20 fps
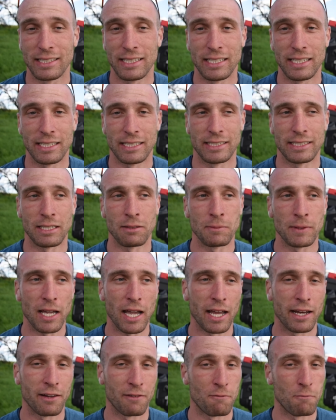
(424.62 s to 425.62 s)
see is some
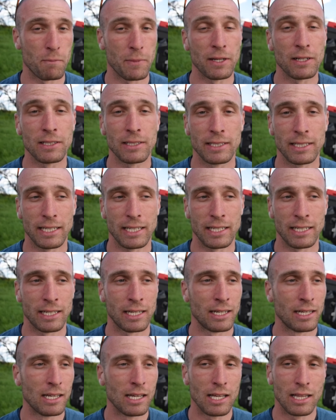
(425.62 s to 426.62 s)
kind of
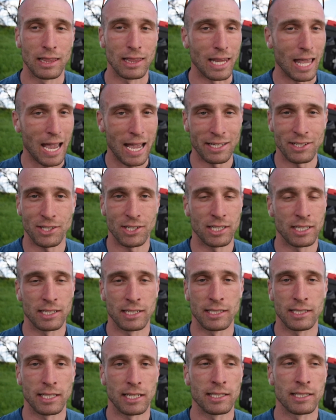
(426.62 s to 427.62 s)
built-in latching
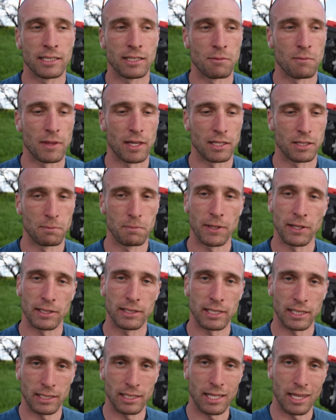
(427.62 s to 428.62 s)
system that's
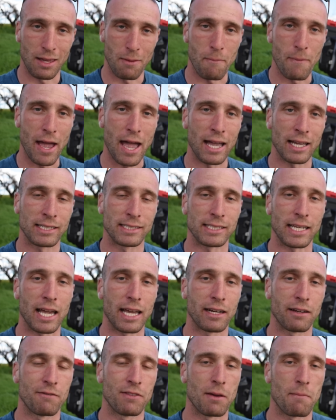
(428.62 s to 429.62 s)
built into the back
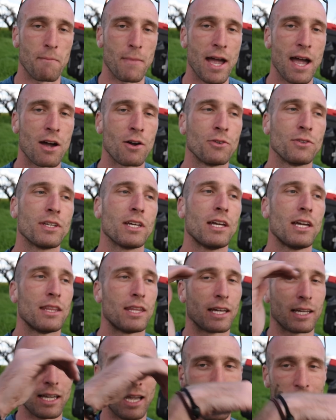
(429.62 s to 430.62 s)
side of the mount
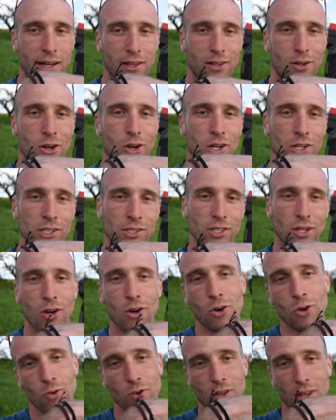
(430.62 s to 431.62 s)
that kind of hooks
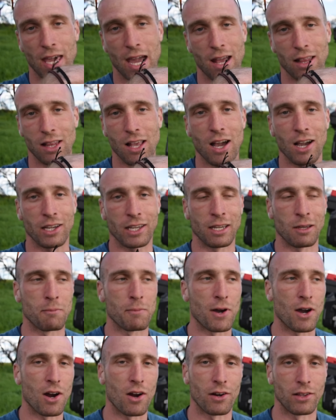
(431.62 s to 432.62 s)
over that locking
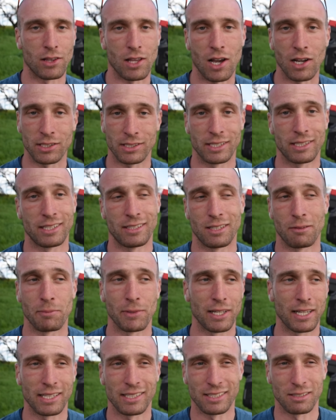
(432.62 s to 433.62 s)
bar and locks it into
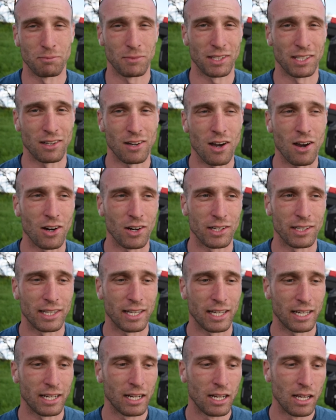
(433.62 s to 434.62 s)
place, something hard
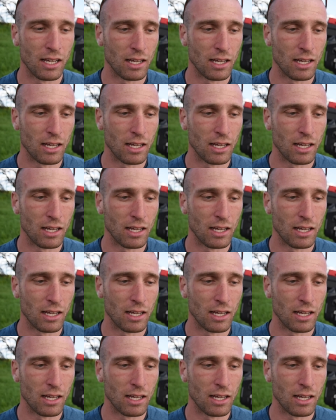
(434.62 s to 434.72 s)
that